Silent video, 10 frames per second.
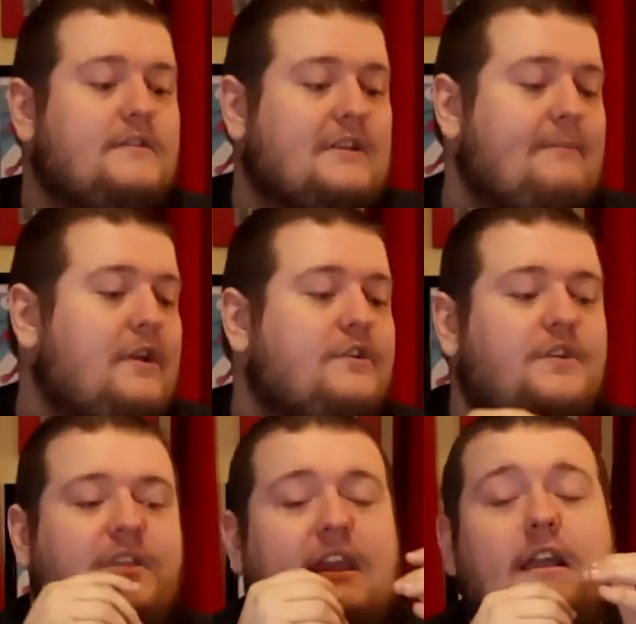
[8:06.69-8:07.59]
So let me know what
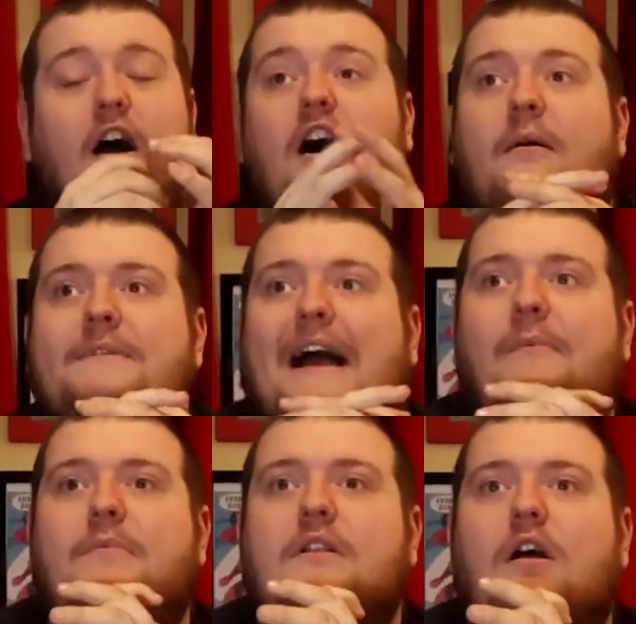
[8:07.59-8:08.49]
you think.
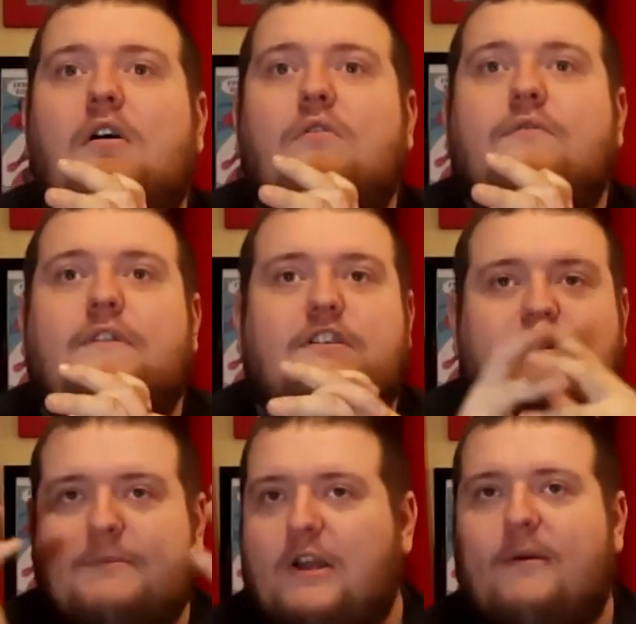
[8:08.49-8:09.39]
Down below, there's
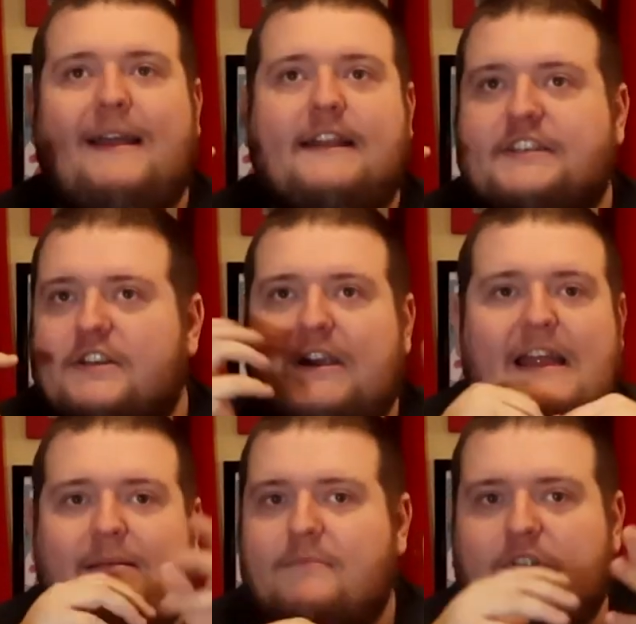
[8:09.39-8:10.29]
going to be all my
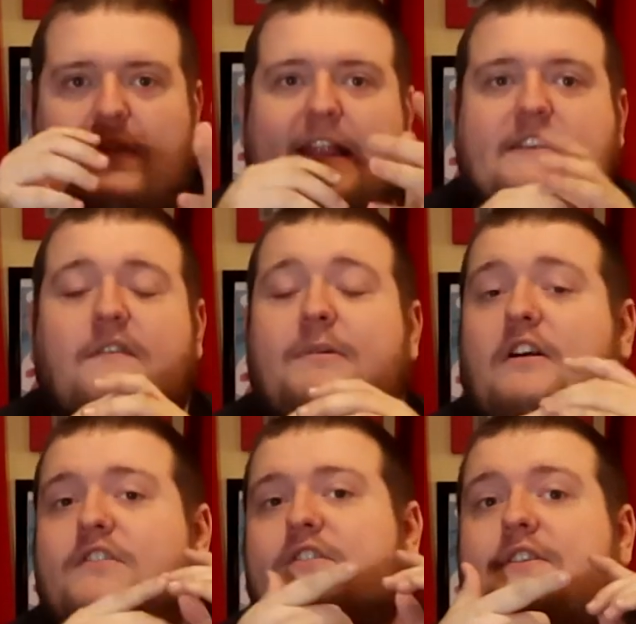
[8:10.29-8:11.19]
Instagram, all that stuff. But
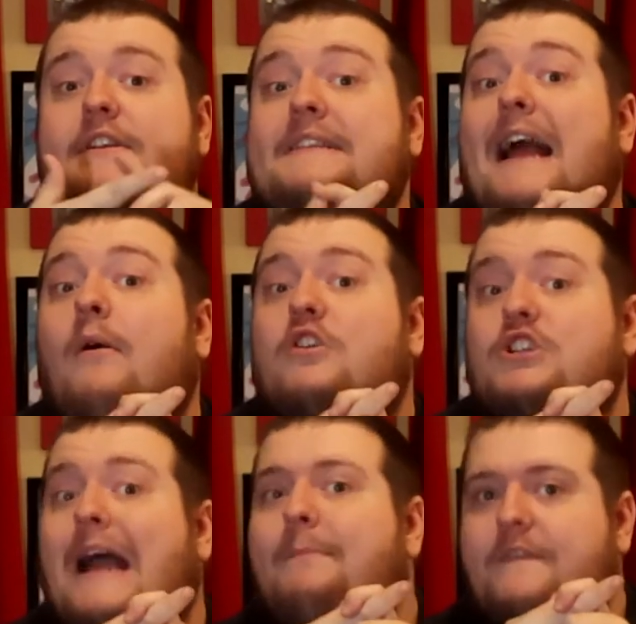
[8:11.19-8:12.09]
also, there is now our
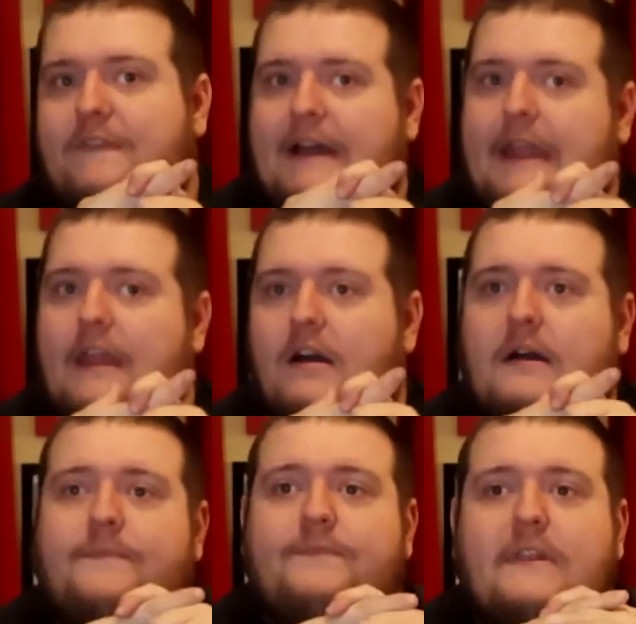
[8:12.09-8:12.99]

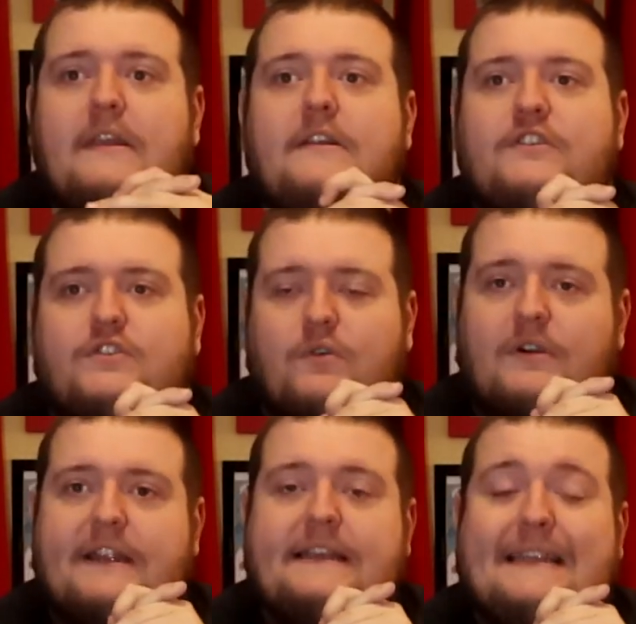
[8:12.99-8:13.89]
Shopify
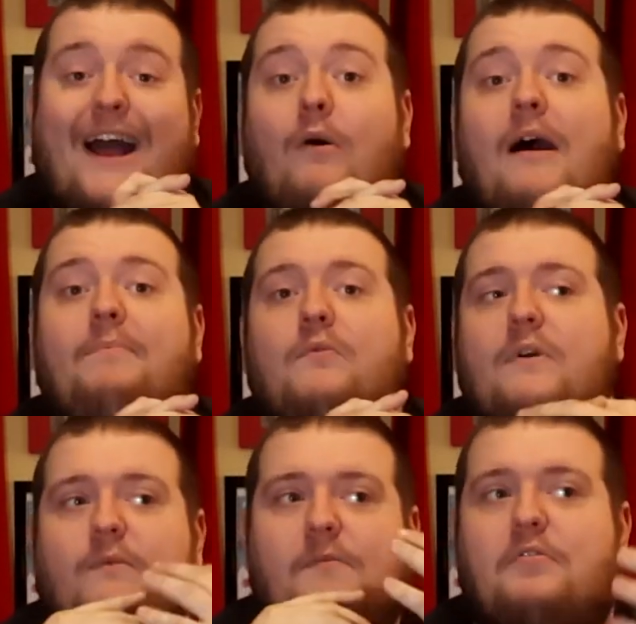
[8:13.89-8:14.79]
store is now up,
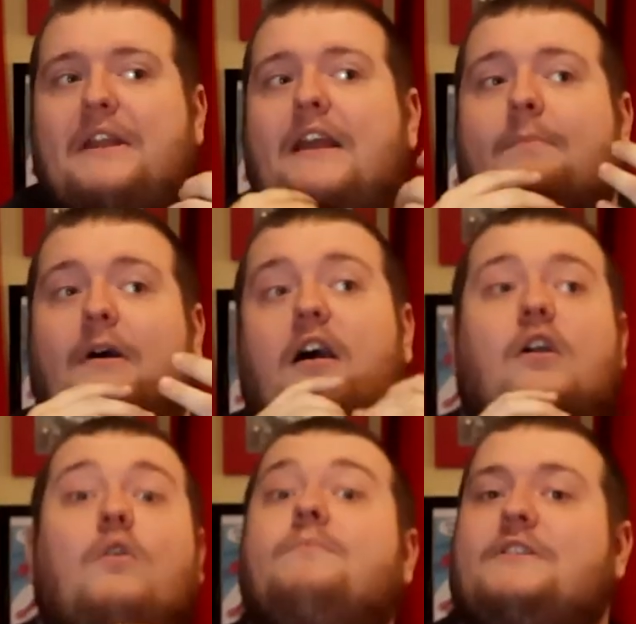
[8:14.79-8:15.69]
where we're putting up
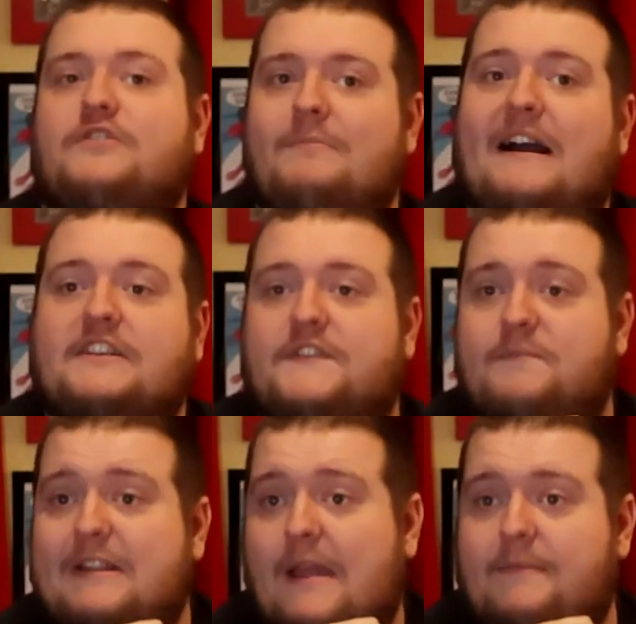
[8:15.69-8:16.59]
our own mystery boxes
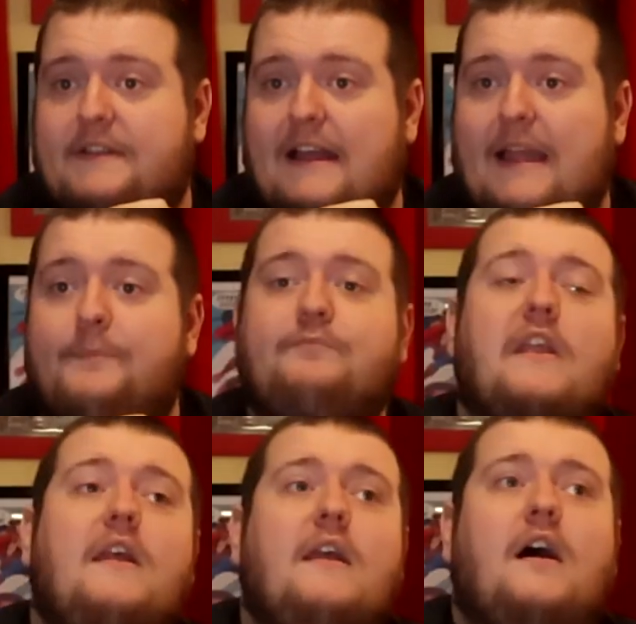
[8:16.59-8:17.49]
from time to time.
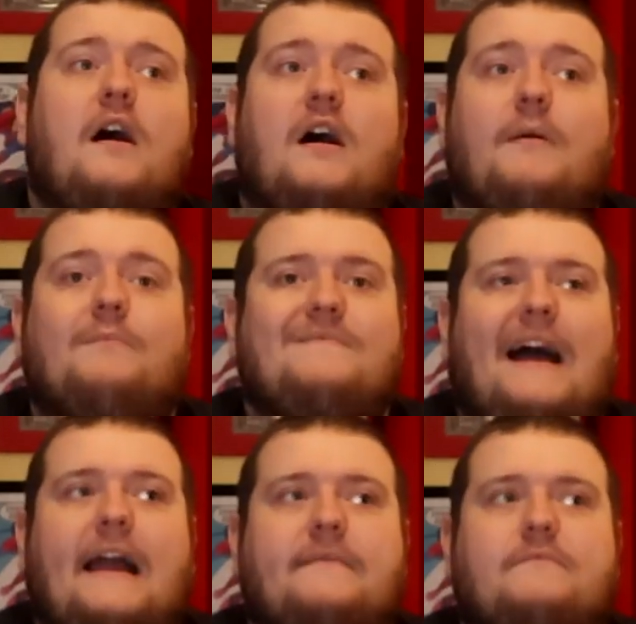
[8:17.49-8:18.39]

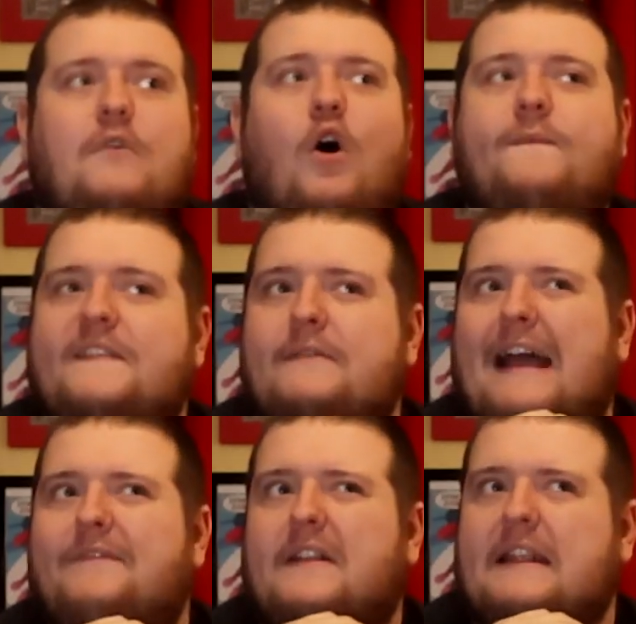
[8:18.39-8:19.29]
I hopefully will
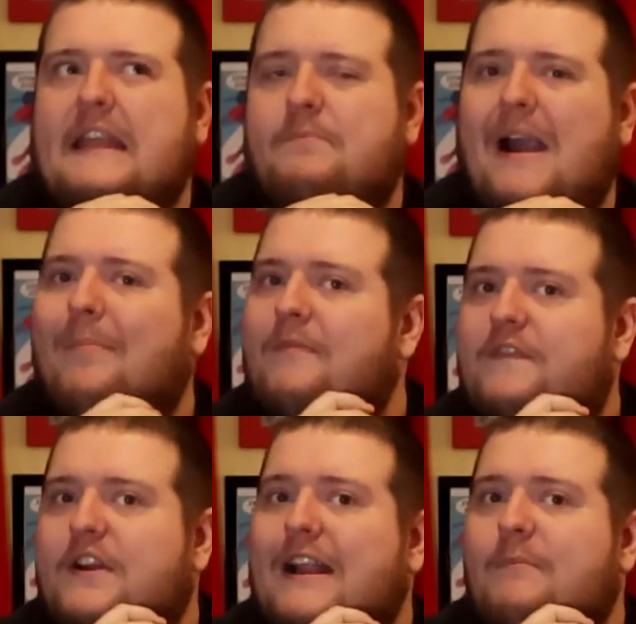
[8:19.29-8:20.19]
have the link problem
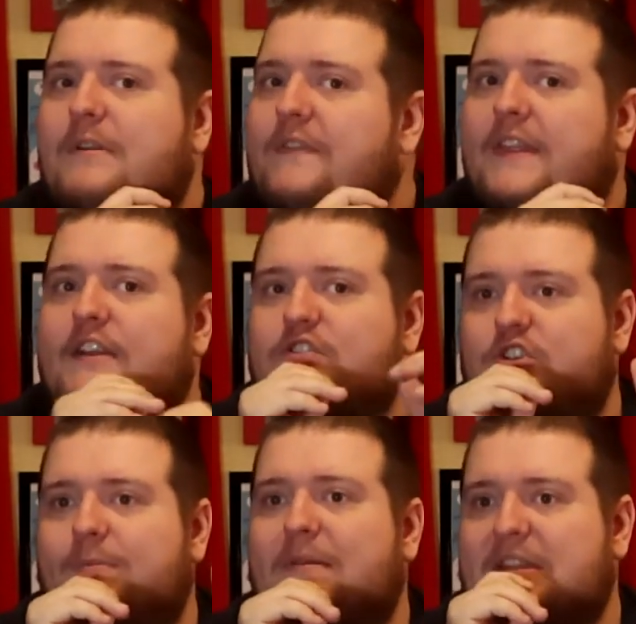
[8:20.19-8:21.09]
figured out, but if nothing else, you
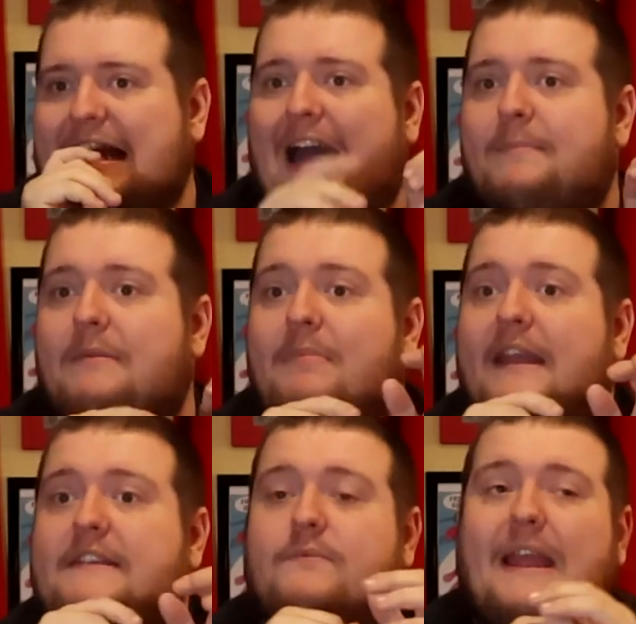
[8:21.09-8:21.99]
should be able to copy and
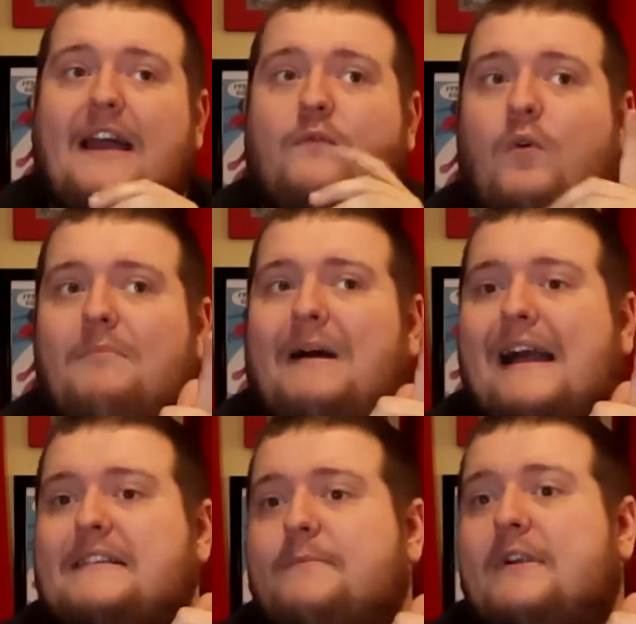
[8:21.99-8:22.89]
paste. We have one
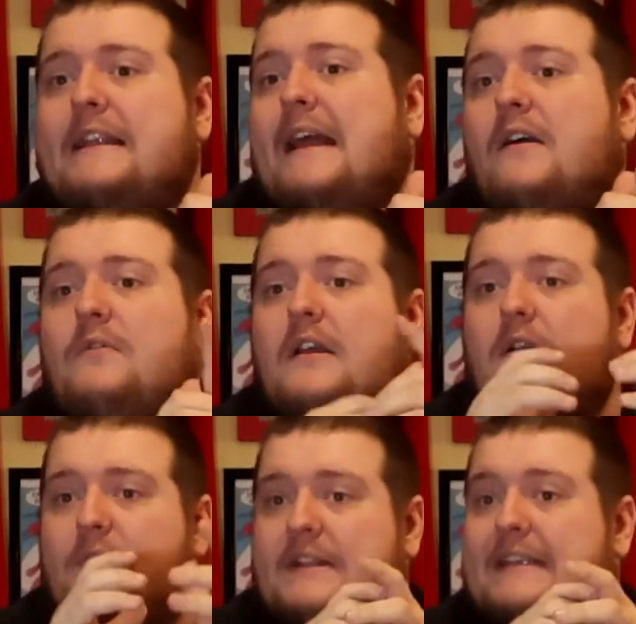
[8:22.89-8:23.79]
box up right now
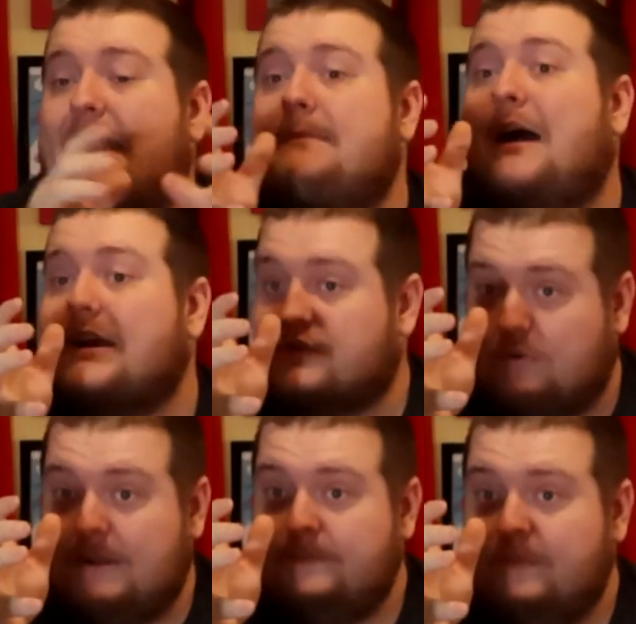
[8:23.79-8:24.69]
with a 10 box
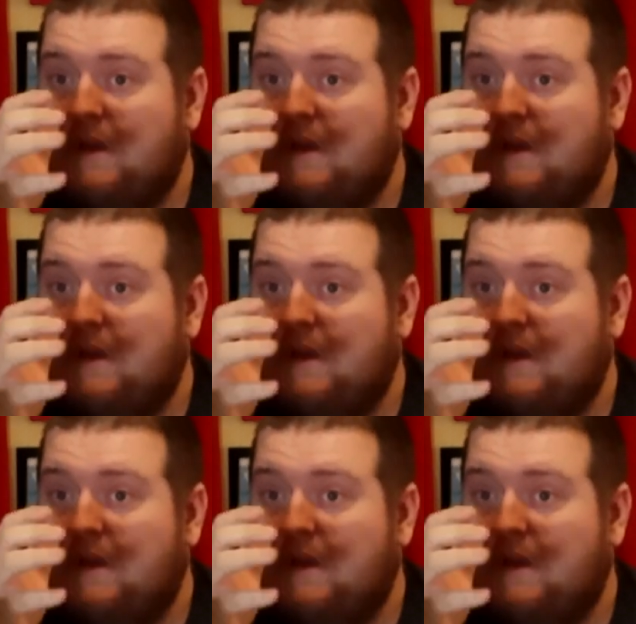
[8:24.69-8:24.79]
run.